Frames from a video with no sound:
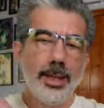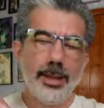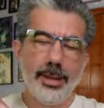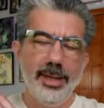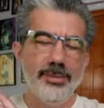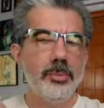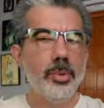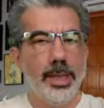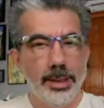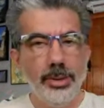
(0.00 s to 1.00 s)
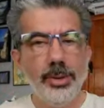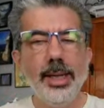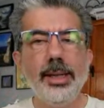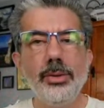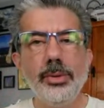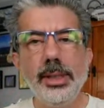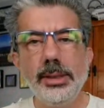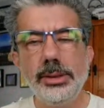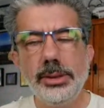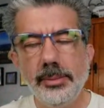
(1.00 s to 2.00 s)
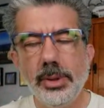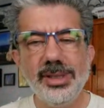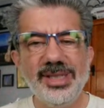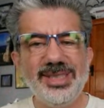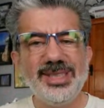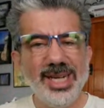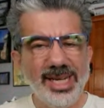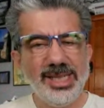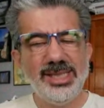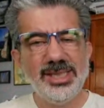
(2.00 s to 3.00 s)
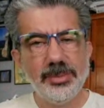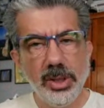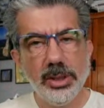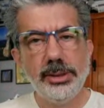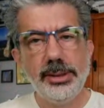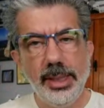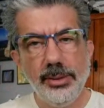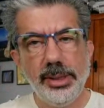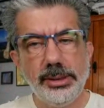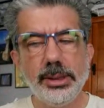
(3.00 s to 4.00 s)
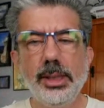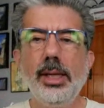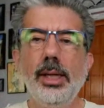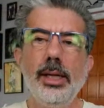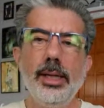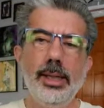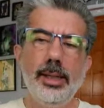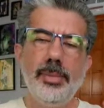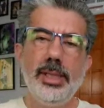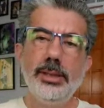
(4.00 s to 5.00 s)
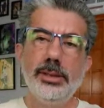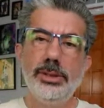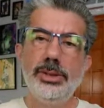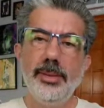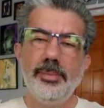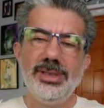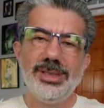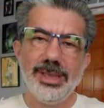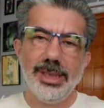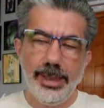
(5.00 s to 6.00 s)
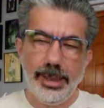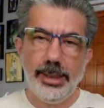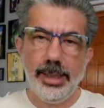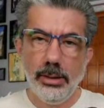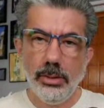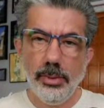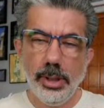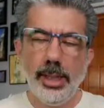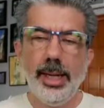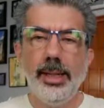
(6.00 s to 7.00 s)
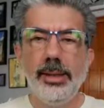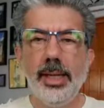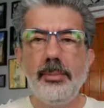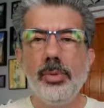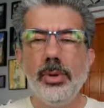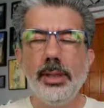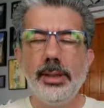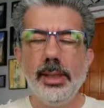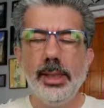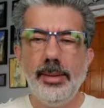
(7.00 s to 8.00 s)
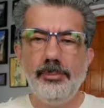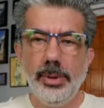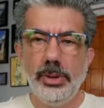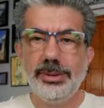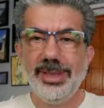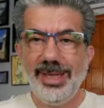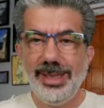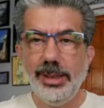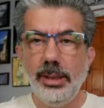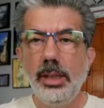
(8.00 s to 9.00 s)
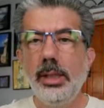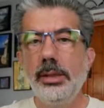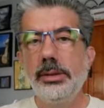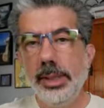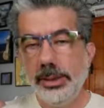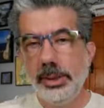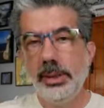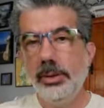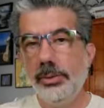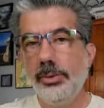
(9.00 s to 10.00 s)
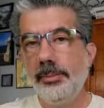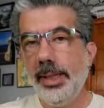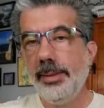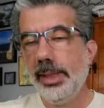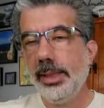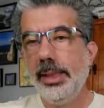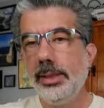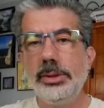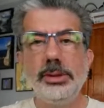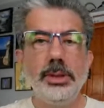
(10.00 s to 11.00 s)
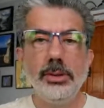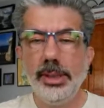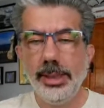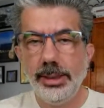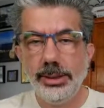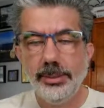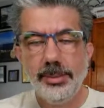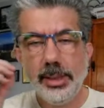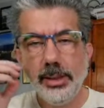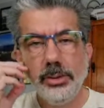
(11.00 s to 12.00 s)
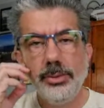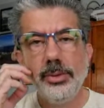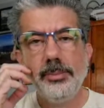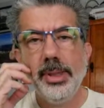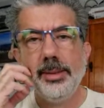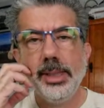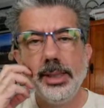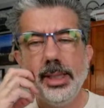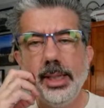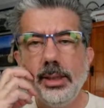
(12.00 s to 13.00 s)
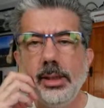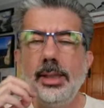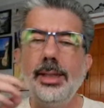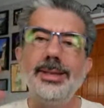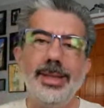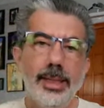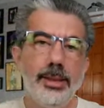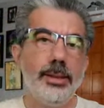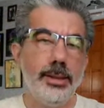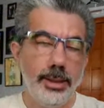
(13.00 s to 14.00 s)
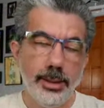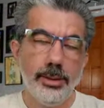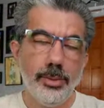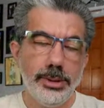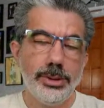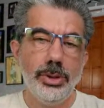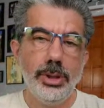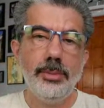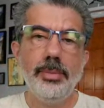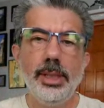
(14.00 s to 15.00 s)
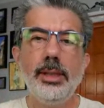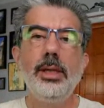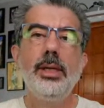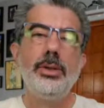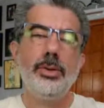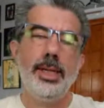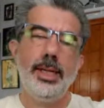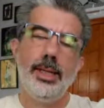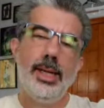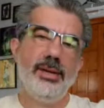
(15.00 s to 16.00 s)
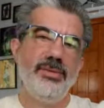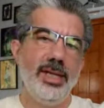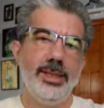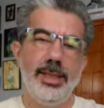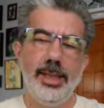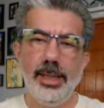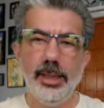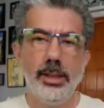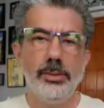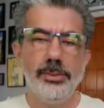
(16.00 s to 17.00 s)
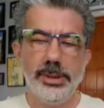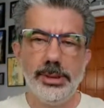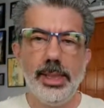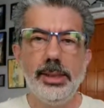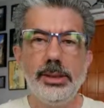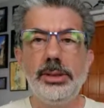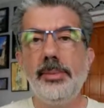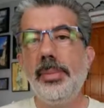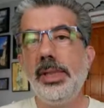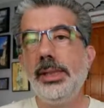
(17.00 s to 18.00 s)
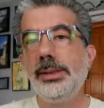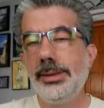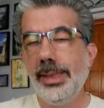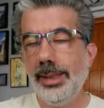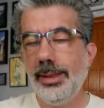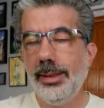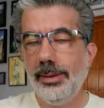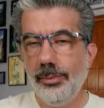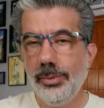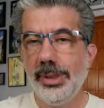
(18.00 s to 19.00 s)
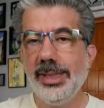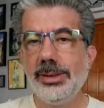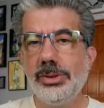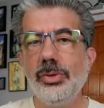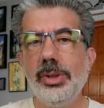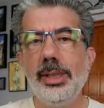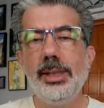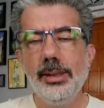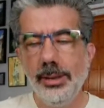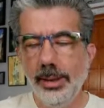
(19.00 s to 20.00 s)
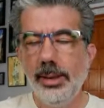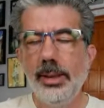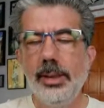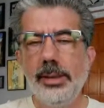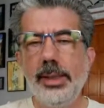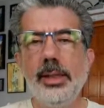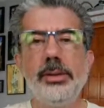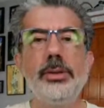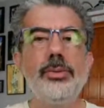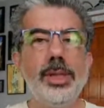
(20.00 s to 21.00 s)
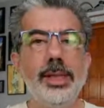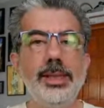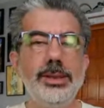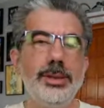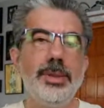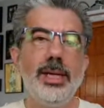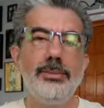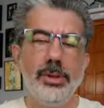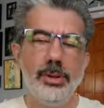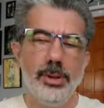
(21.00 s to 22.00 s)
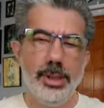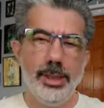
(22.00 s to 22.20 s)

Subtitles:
they have a brand new category on this ship called the slightly smaller terrace because this ship is slightly narrower, and they brought the lifeboats in so that she can go through the Panama Canal. She's the only lady ship that can go through the Panama Canal. Technically, the other ones could, but you can't have anything hanging over the side of the ship because they will get destroyed. And the other 3 lady ships have their